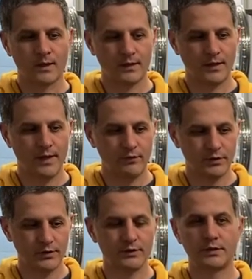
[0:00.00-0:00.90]

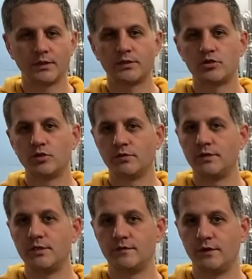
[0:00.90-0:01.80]
Everything that I show in
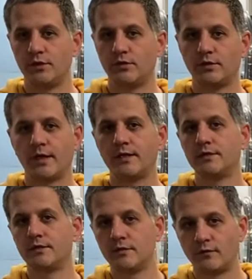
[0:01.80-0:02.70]
this video
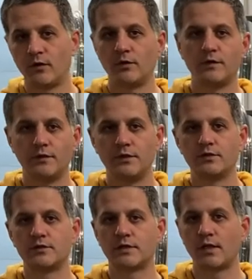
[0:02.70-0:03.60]
and the following
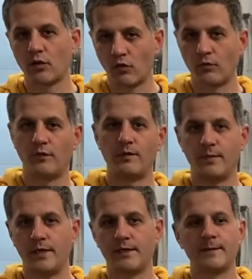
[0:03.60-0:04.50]
videos that I'll hopefully
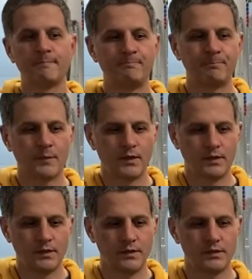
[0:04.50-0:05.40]
make
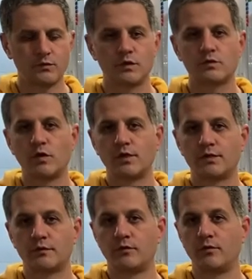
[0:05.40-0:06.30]
is what's
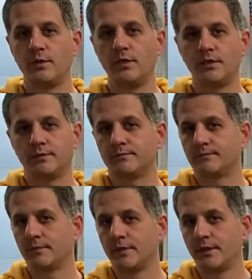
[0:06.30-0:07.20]
worked for me,
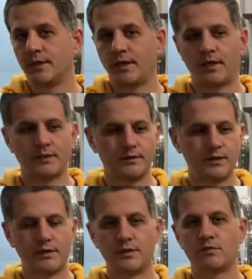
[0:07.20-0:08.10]
and
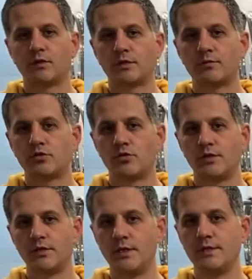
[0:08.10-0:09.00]
that is what I'm
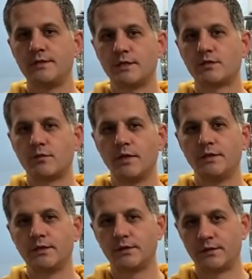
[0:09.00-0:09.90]
showing, the easiest way
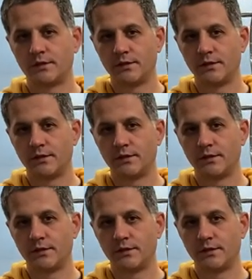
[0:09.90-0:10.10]
that